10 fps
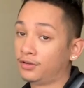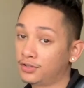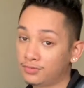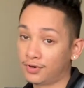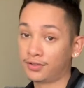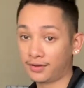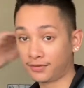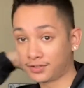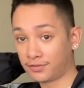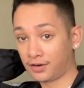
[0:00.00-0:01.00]
just one of them,
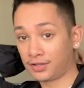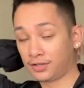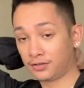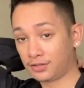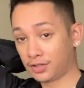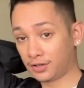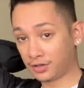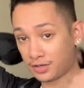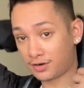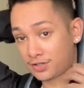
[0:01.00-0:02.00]
it's very cute.
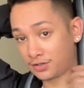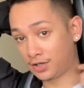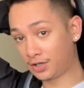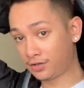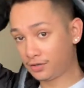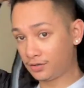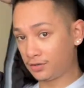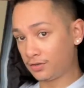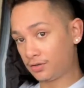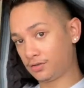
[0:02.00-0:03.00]
There is a hoodie,
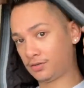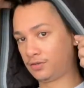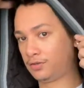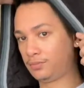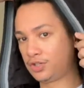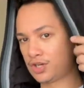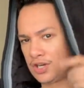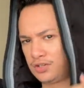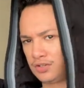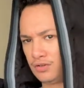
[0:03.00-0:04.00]
which
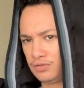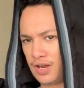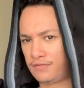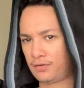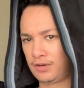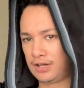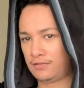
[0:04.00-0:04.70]
I don't ever really